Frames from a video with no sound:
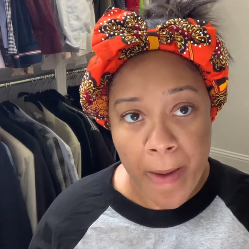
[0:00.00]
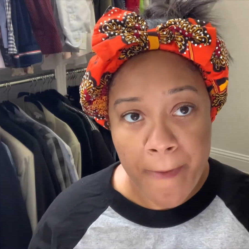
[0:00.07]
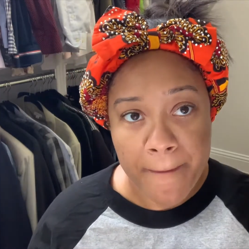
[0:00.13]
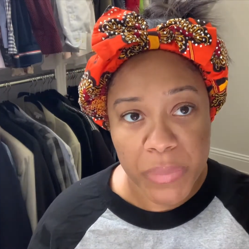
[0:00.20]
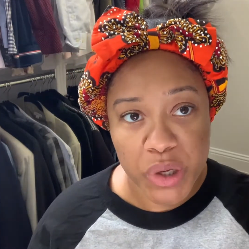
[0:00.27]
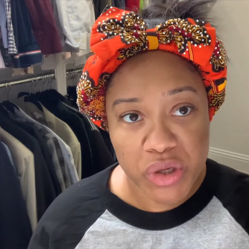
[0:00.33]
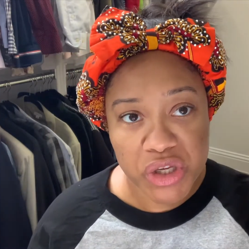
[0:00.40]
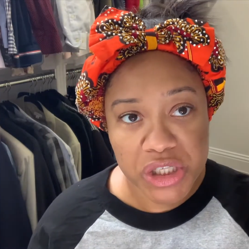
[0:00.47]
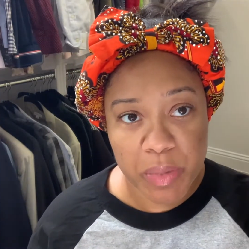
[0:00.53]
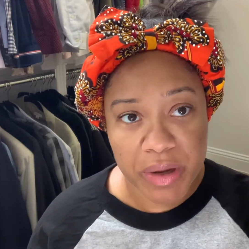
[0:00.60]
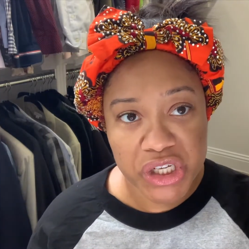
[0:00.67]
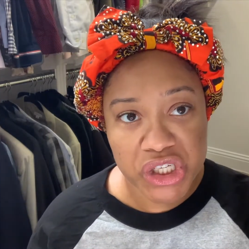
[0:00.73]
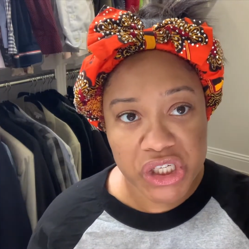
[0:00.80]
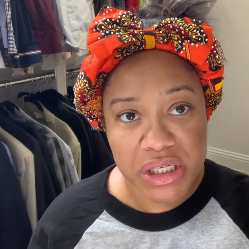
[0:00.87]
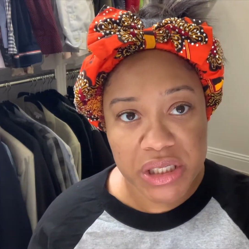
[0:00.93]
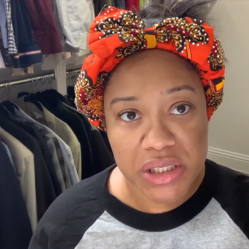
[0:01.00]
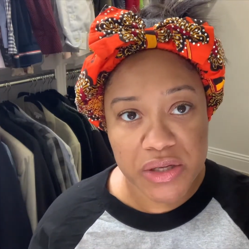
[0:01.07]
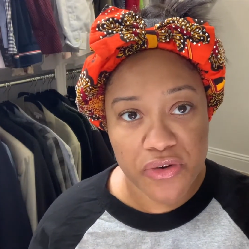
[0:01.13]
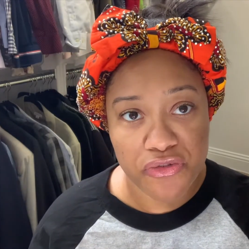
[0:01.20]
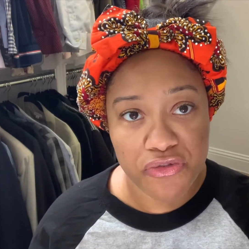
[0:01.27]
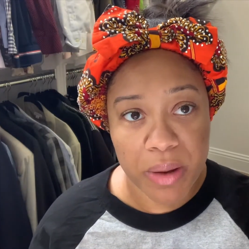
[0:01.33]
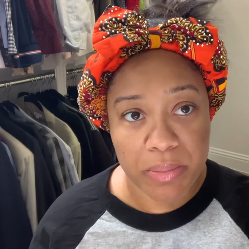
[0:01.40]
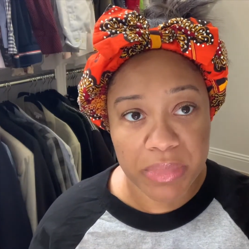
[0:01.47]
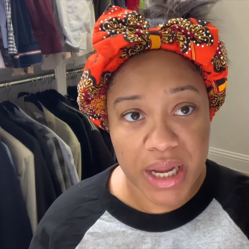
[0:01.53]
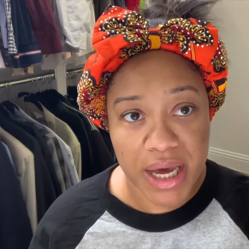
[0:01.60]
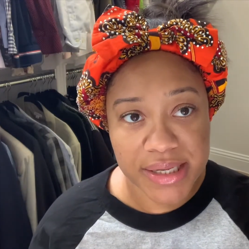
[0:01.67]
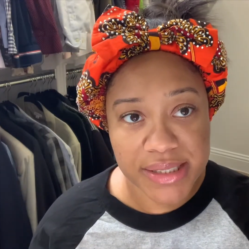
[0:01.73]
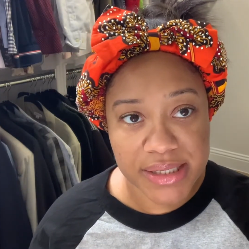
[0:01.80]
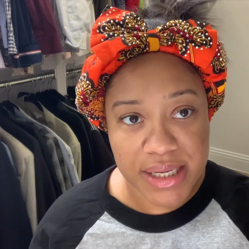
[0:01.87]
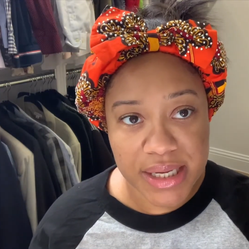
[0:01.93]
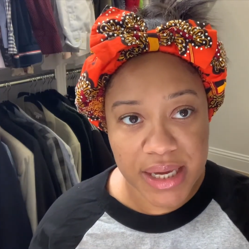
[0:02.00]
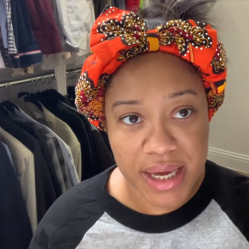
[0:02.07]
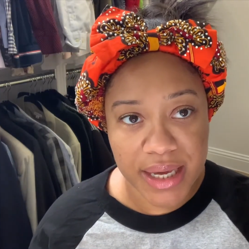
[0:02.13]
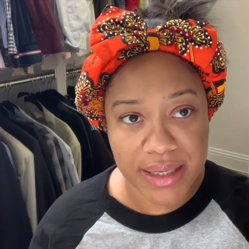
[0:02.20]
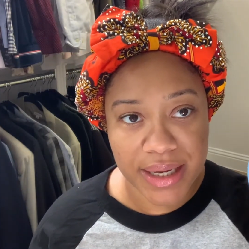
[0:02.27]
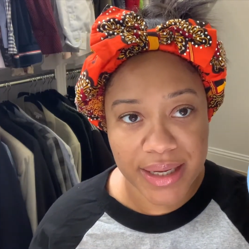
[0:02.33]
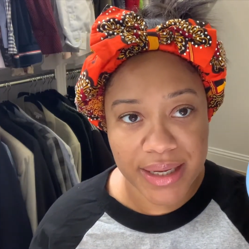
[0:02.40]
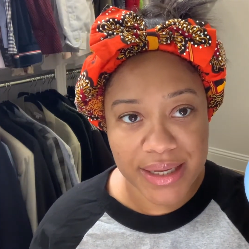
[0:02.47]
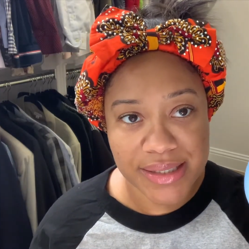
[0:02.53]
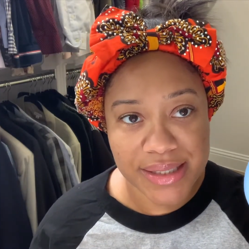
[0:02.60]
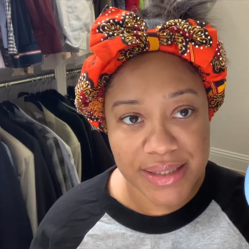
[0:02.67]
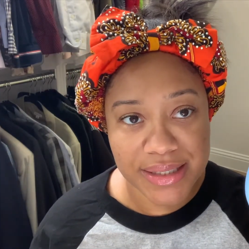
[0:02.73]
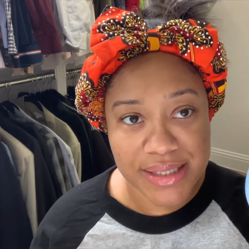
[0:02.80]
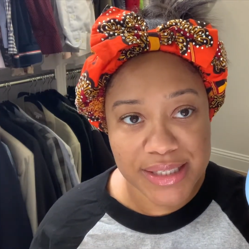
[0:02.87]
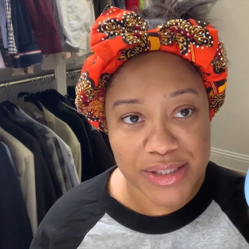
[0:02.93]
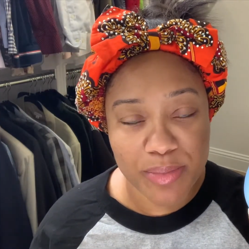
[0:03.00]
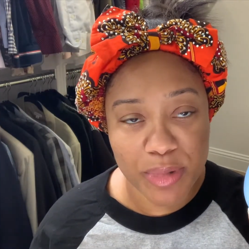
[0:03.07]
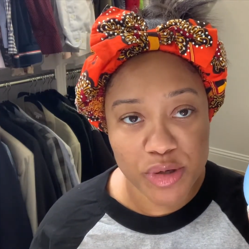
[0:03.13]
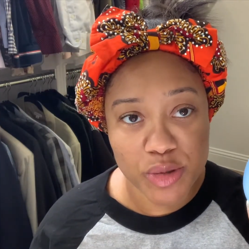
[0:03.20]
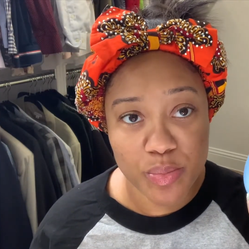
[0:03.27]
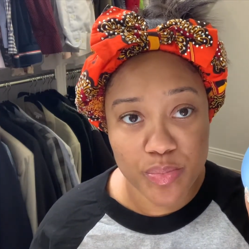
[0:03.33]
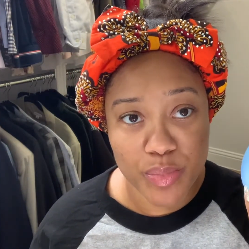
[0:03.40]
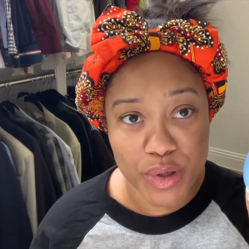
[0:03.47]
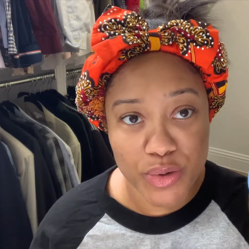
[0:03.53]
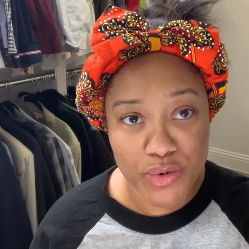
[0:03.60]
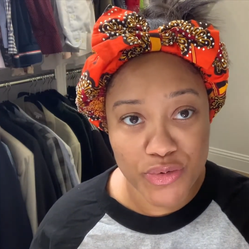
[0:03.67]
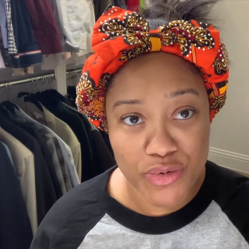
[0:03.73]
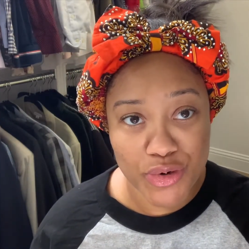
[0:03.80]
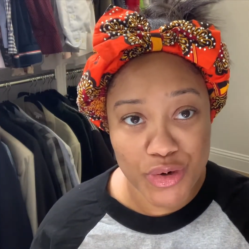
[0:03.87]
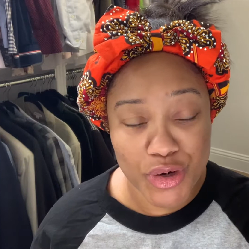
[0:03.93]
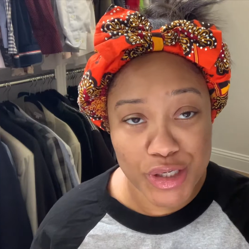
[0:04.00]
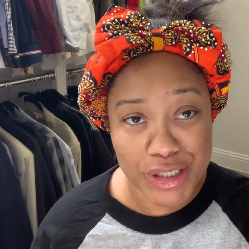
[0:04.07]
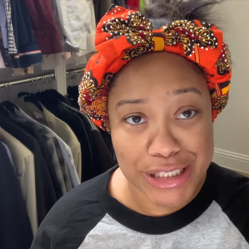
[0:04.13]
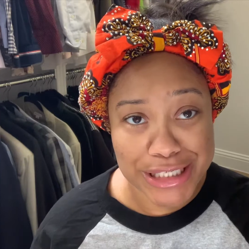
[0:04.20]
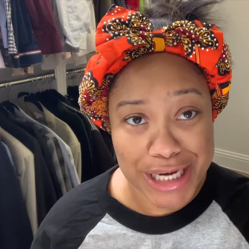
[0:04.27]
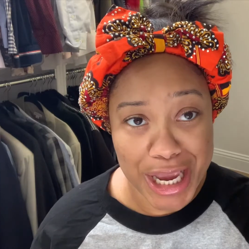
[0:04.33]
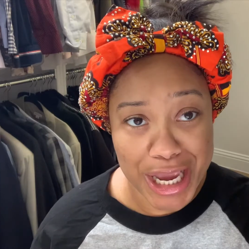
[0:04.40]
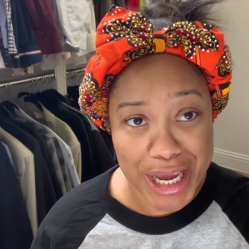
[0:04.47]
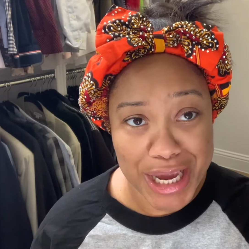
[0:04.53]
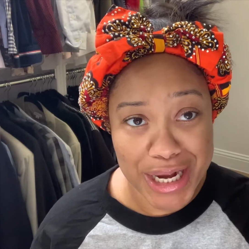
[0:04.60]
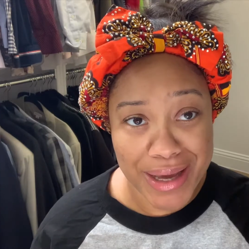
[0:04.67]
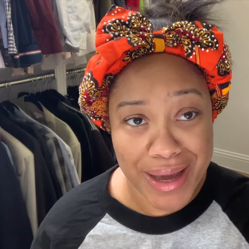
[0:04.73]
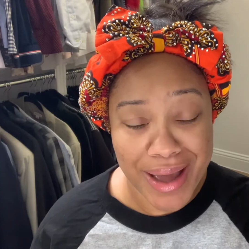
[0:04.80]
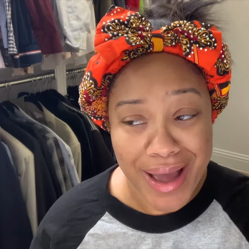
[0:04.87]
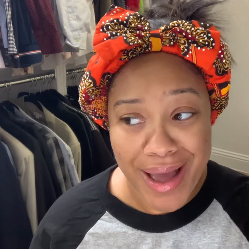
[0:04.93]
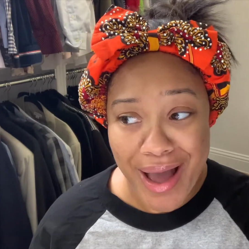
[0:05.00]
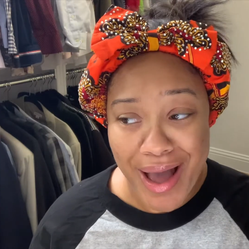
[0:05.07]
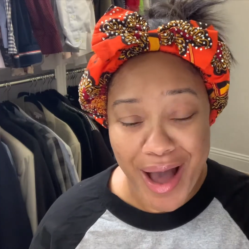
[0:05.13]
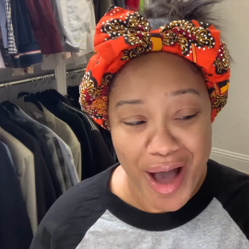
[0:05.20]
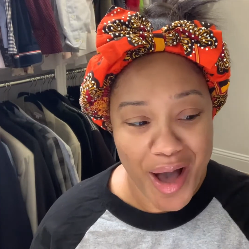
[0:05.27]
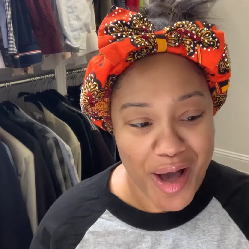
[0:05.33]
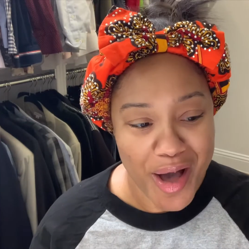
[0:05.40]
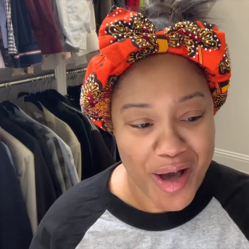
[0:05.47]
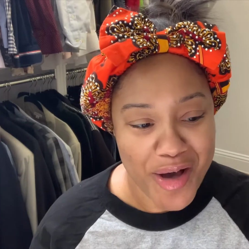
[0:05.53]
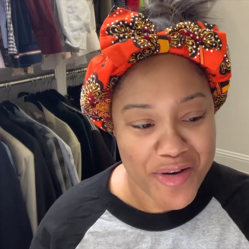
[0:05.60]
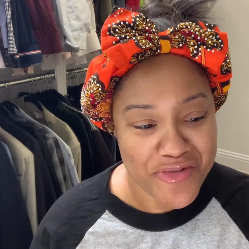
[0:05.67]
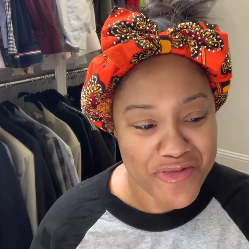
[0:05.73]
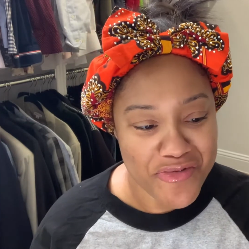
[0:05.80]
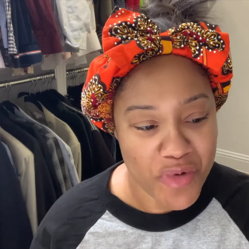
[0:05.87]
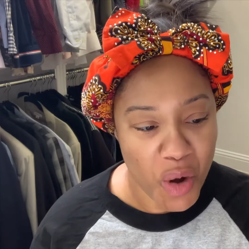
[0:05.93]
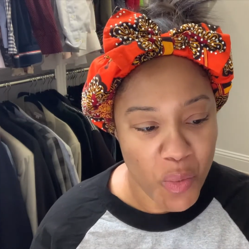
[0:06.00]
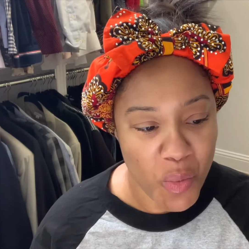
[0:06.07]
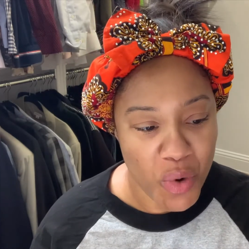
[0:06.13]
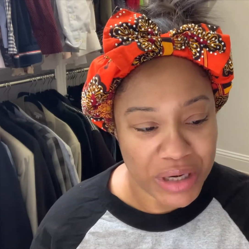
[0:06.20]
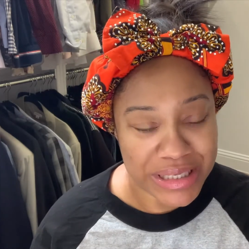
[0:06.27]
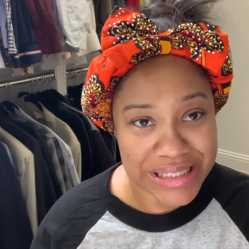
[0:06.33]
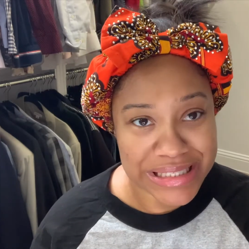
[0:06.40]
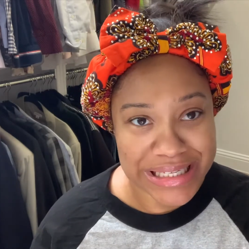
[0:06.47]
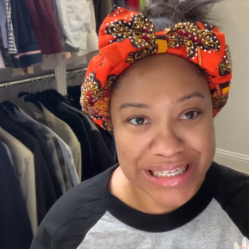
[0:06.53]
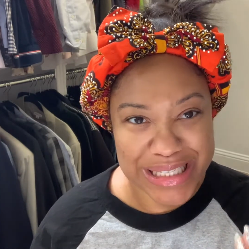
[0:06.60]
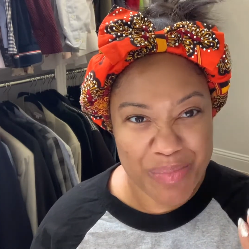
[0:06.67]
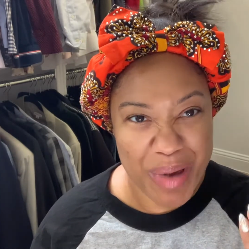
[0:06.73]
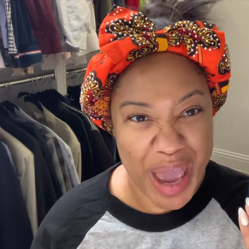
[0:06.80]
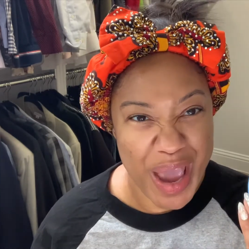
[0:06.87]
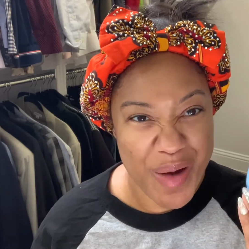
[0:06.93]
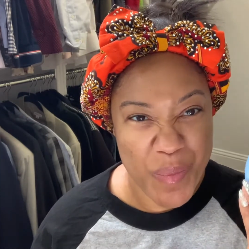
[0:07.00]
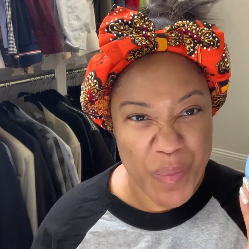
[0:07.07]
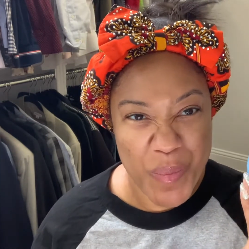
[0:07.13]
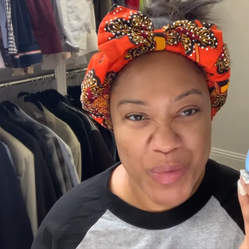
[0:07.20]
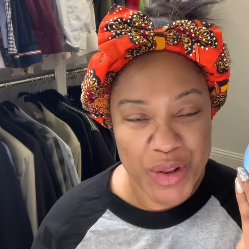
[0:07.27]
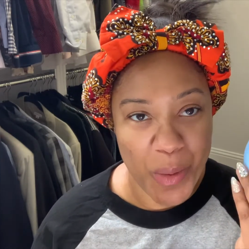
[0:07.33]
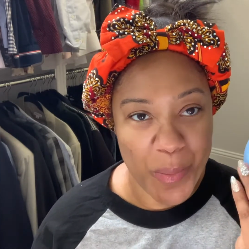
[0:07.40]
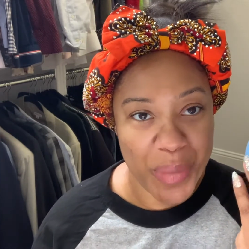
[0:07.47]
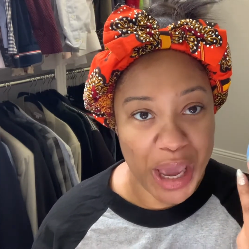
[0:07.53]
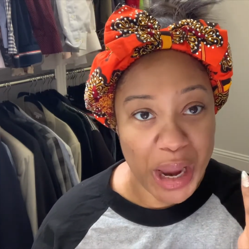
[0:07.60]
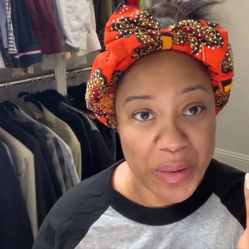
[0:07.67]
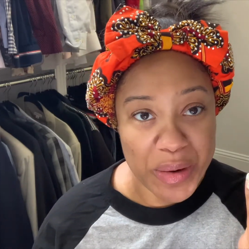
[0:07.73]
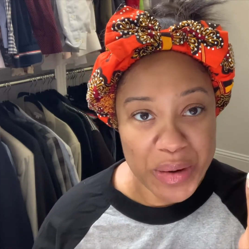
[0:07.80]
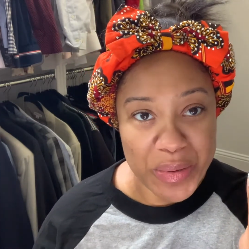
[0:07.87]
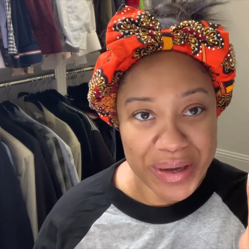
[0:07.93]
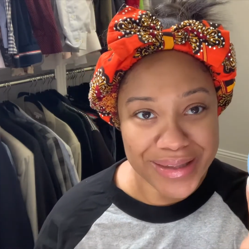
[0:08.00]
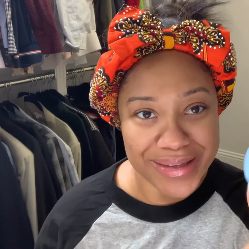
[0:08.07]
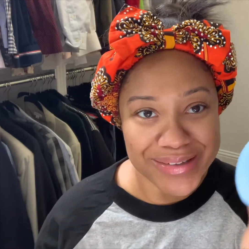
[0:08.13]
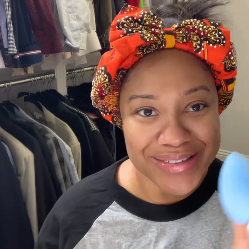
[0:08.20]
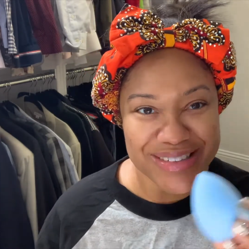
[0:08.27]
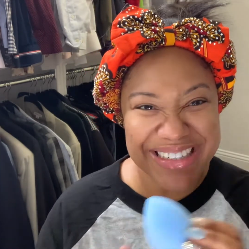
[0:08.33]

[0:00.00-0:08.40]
beauty sponges from Luxie, and isn't this the most beautiful shade of, what is this, you know, periwinkle?